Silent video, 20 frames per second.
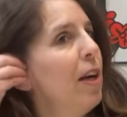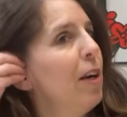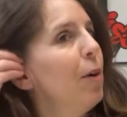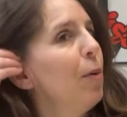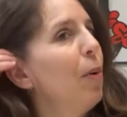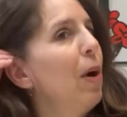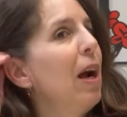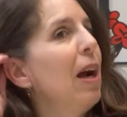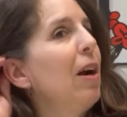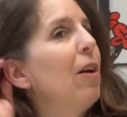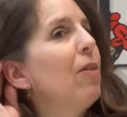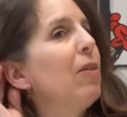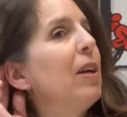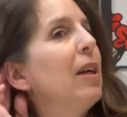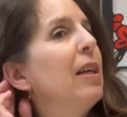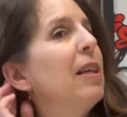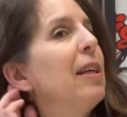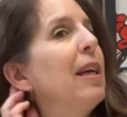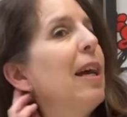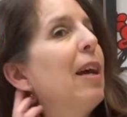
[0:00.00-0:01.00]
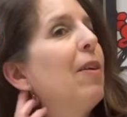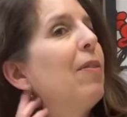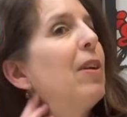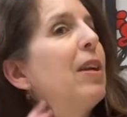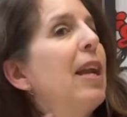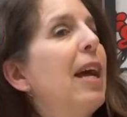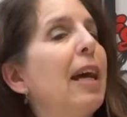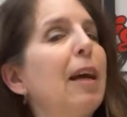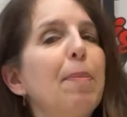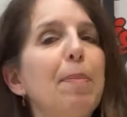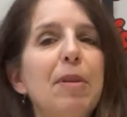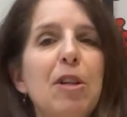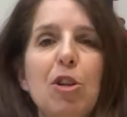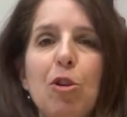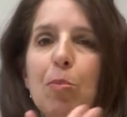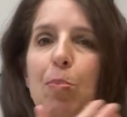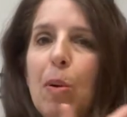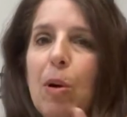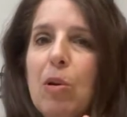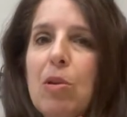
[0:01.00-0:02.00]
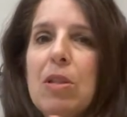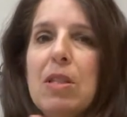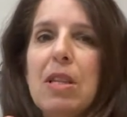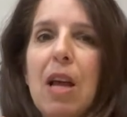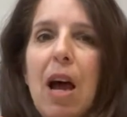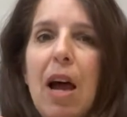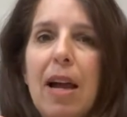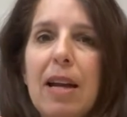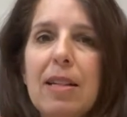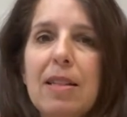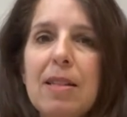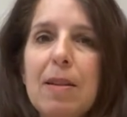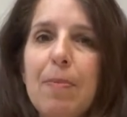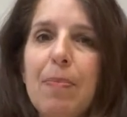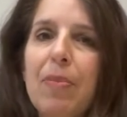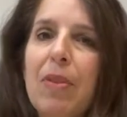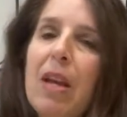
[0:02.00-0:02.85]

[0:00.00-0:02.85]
and around and down the neck. Do both sides.